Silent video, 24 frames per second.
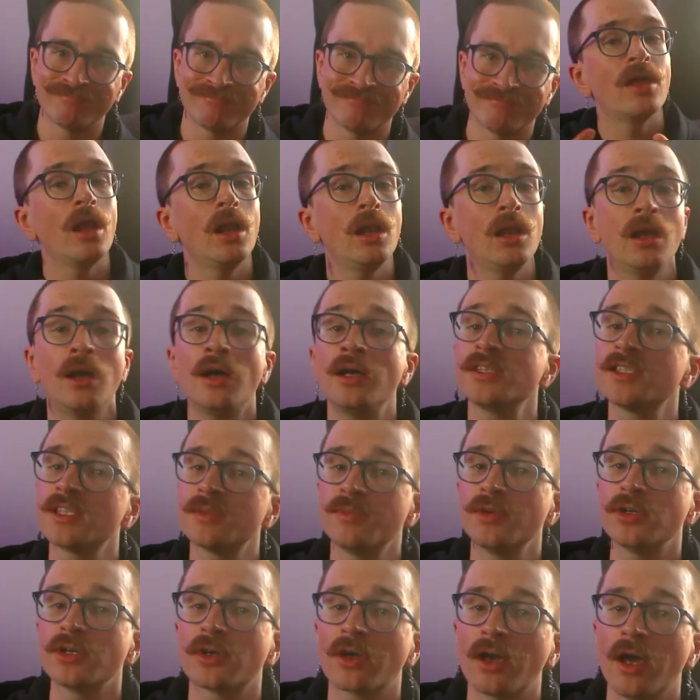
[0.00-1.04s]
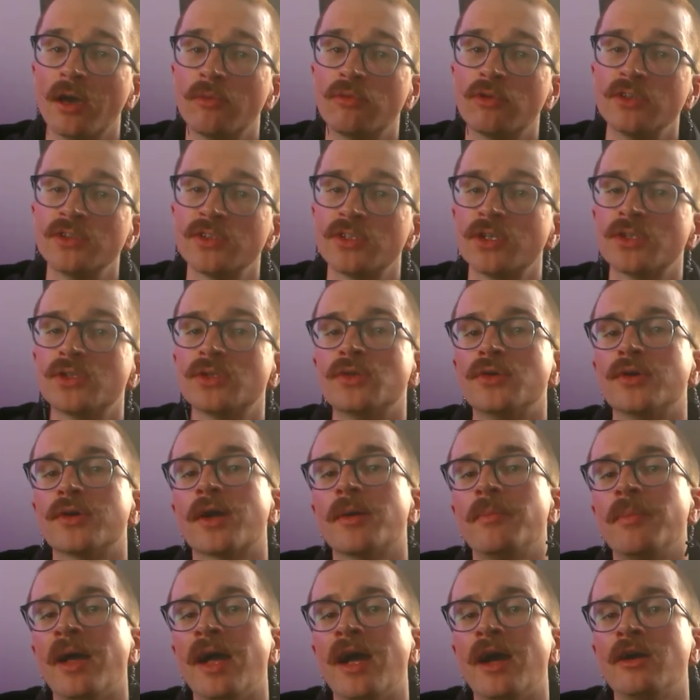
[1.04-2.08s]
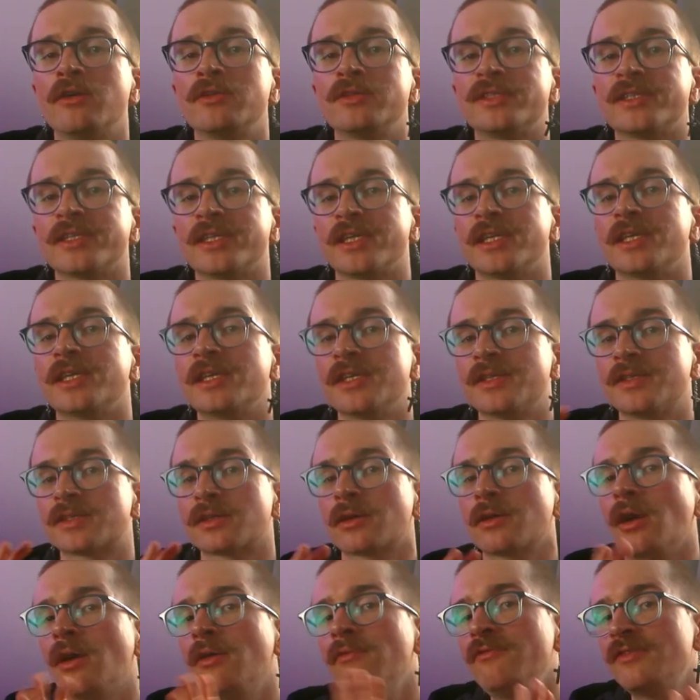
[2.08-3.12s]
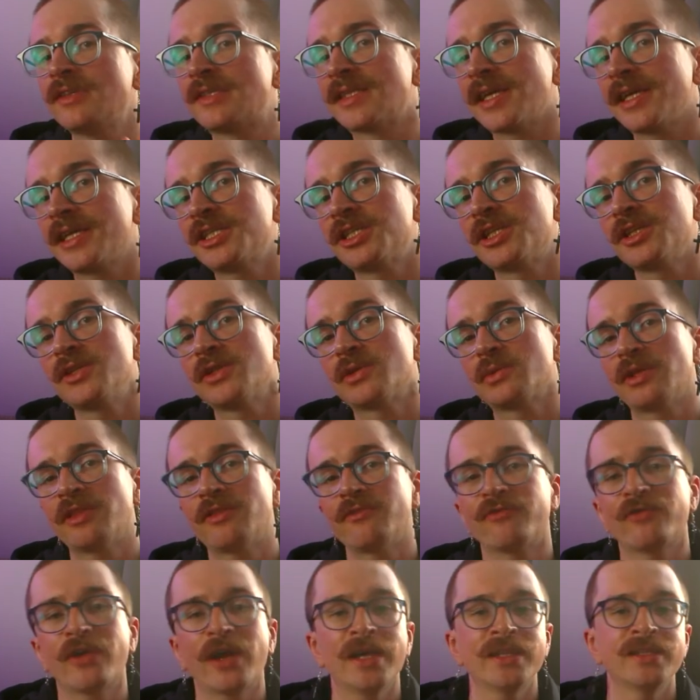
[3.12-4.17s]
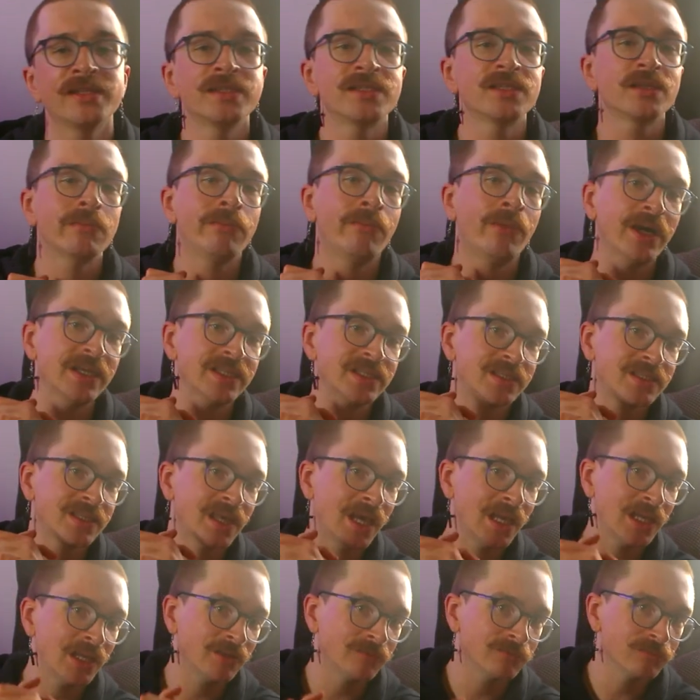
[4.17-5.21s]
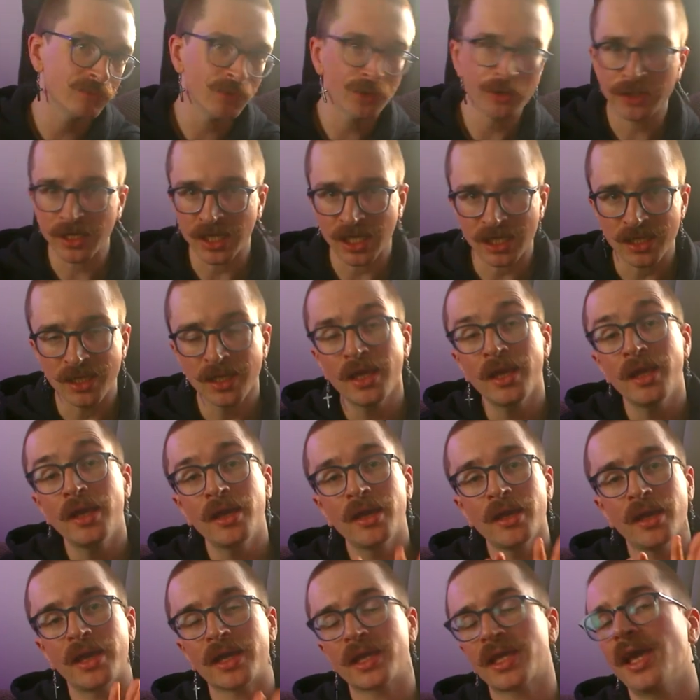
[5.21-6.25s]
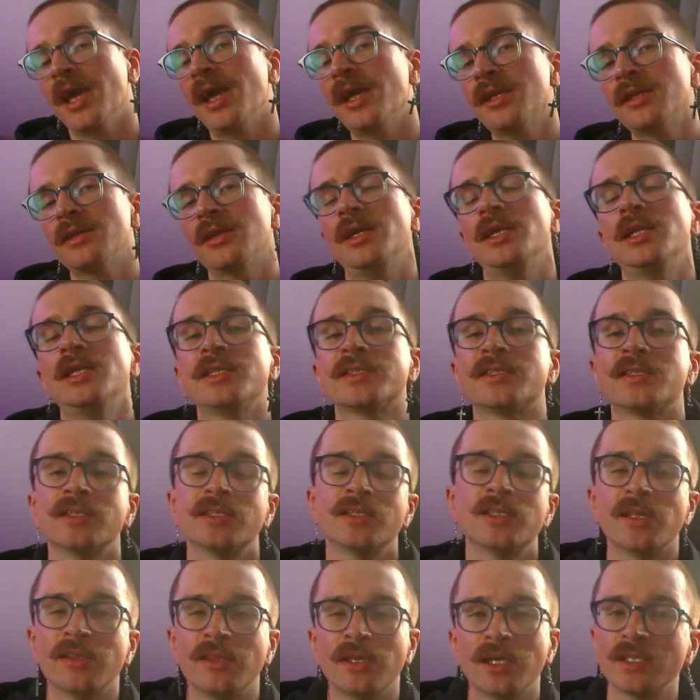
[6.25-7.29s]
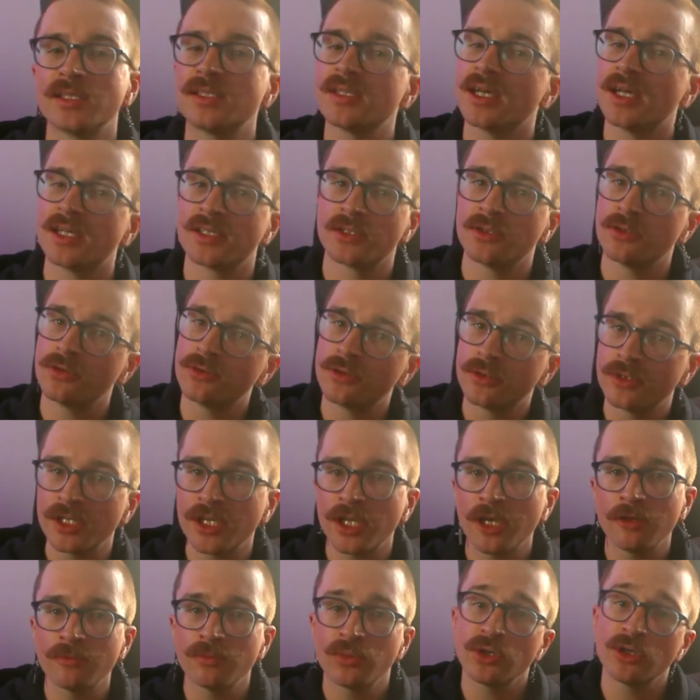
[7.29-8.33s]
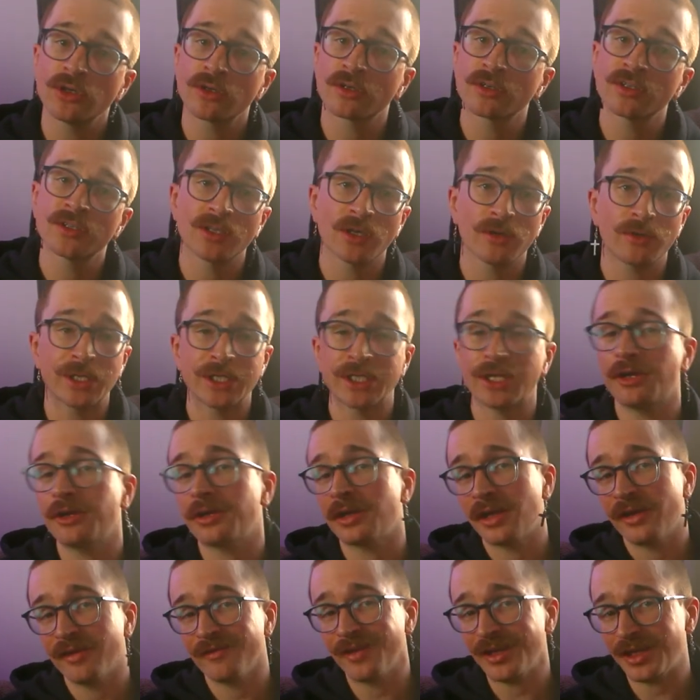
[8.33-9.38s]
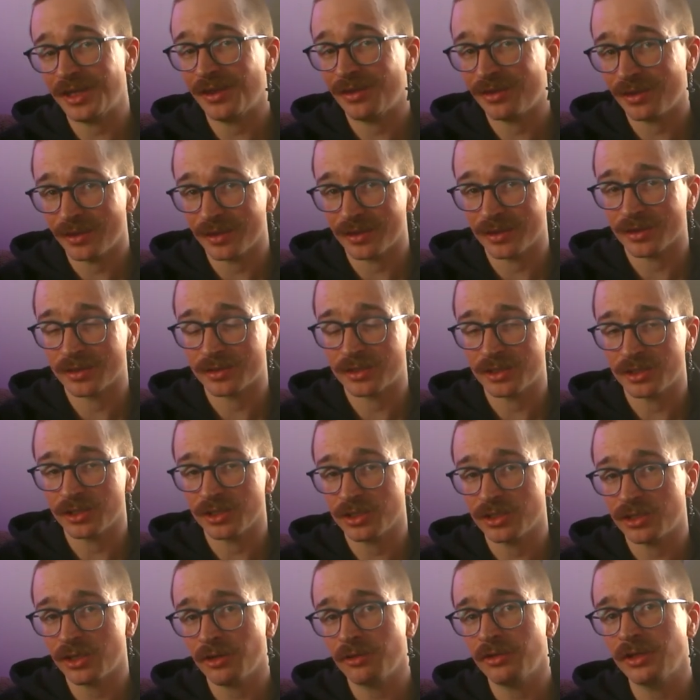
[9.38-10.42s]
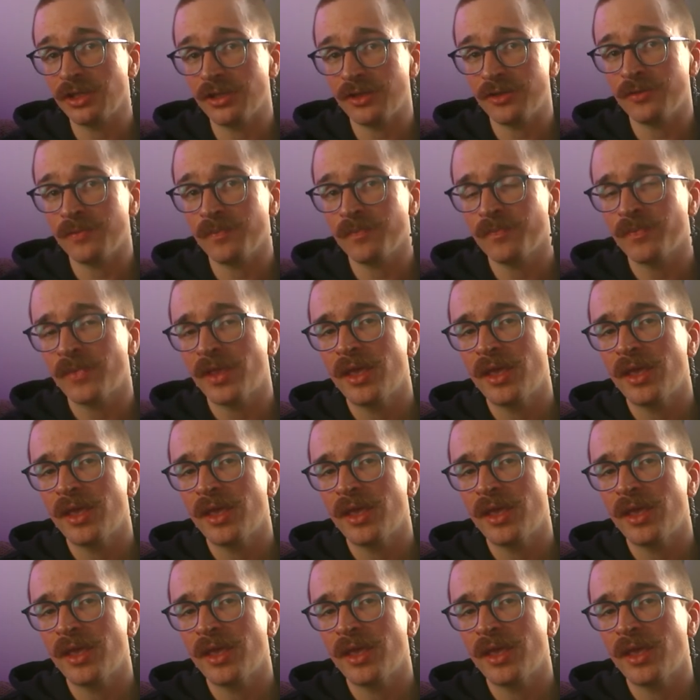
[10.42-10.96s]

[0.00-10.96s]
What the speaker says: The last book I want to talk about is Conversations with Friends by Sally Rooney. Again, I listened to this as an audiobook, so I don't have anything to show you.